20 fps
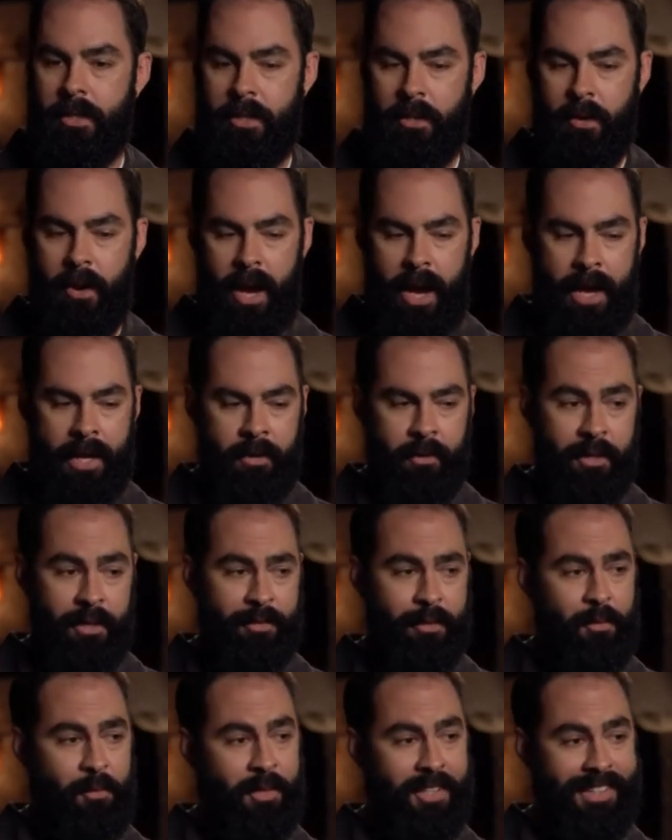I don't
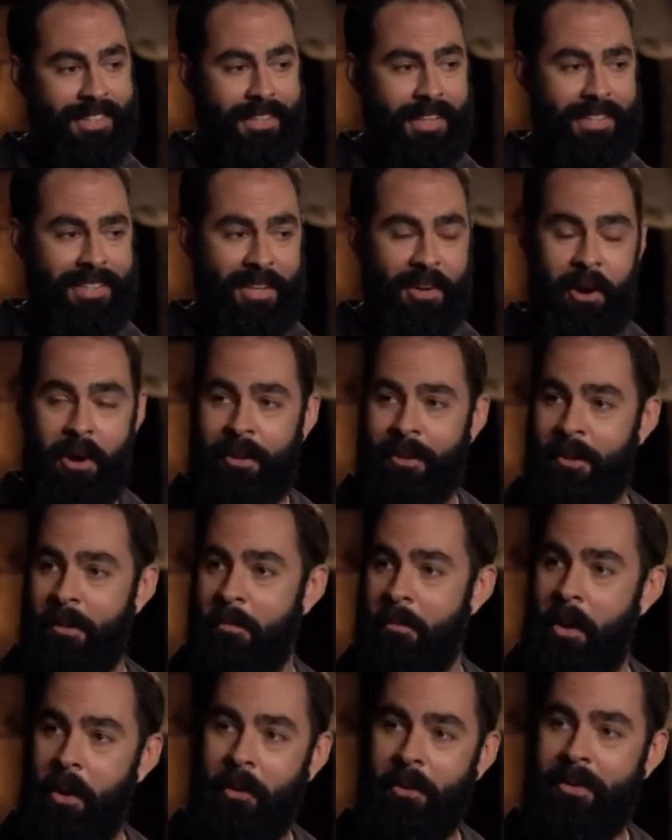even really like to call
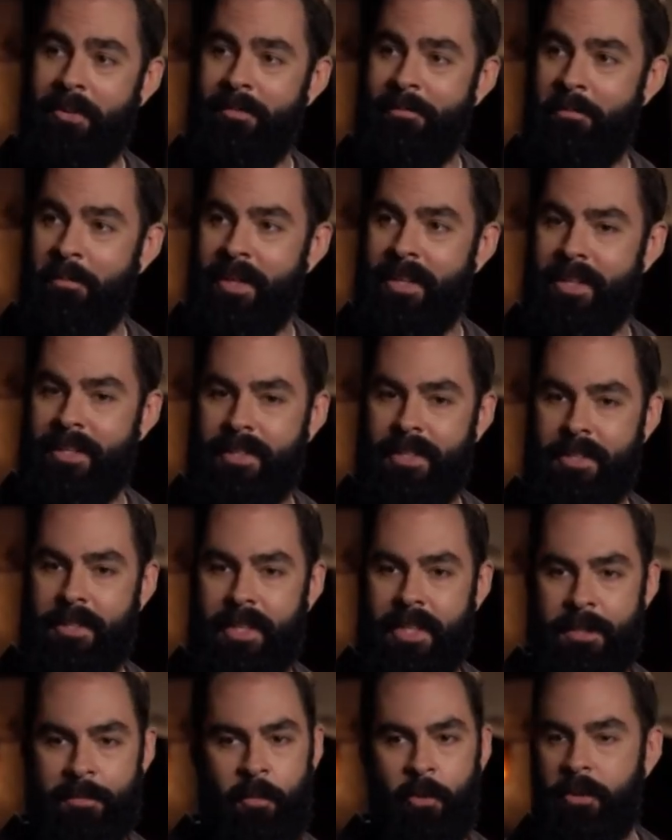it a mode because
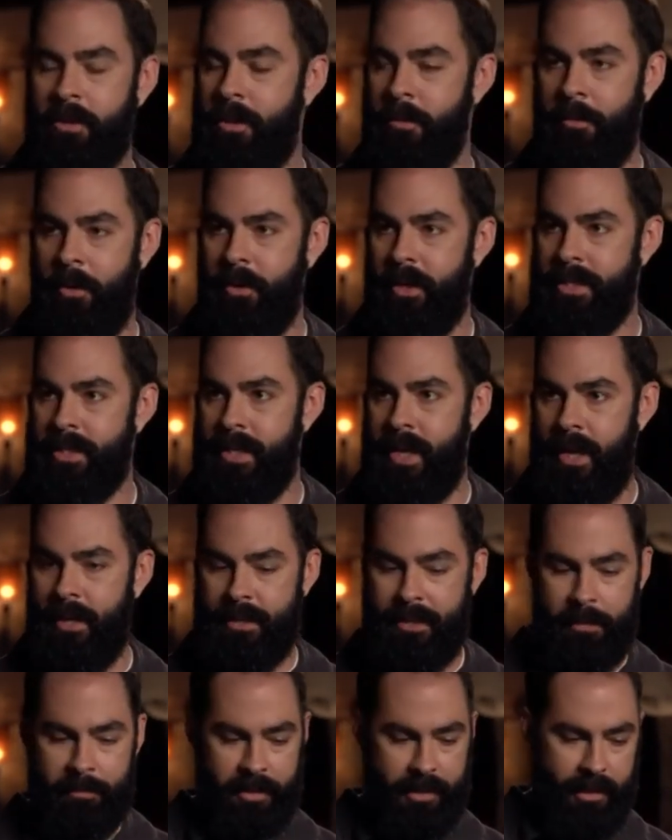it's more than a mode. It's
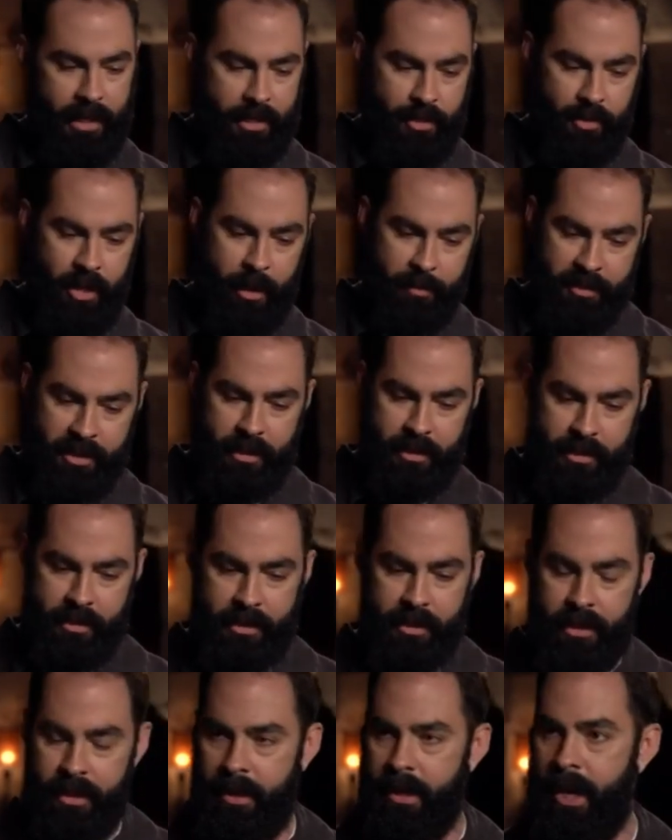not something that drops
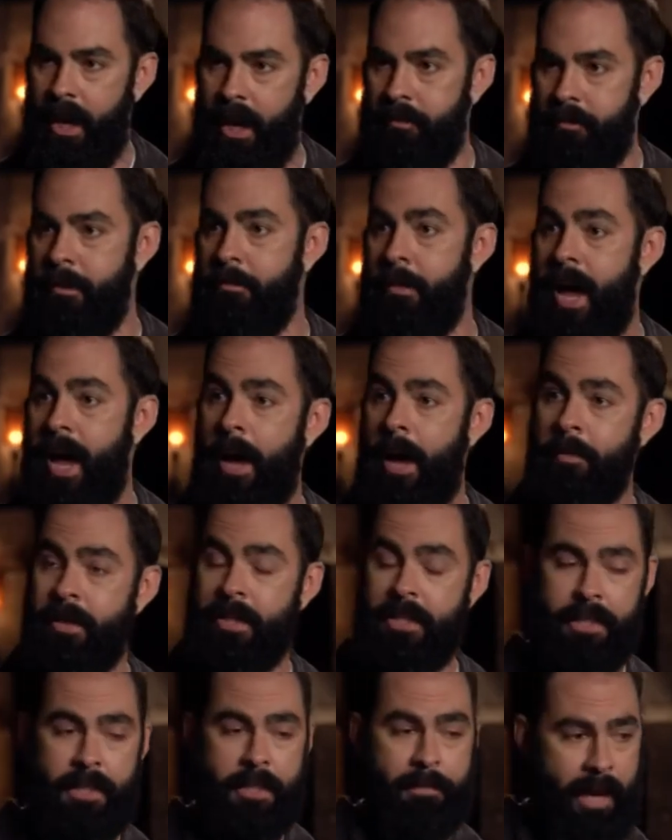into every map.
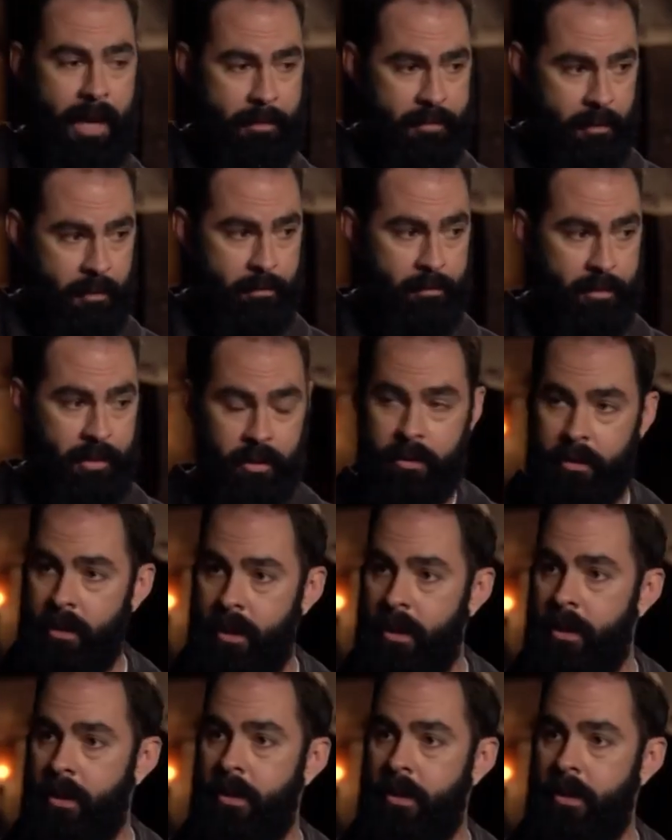These maps are built.